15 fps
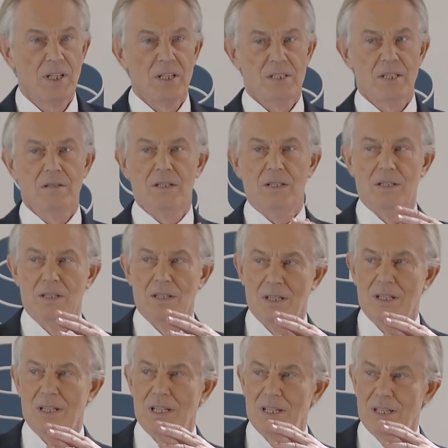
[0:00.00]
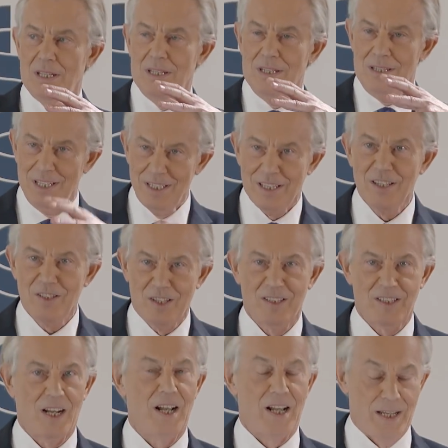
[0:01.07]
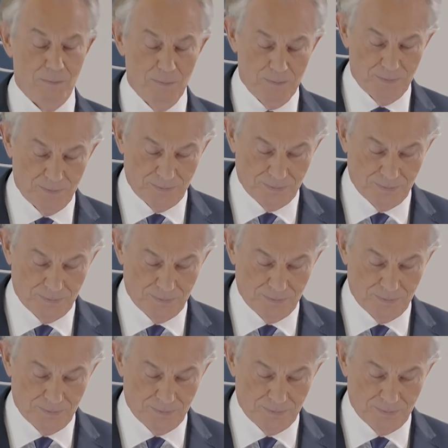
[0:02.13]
So this is the time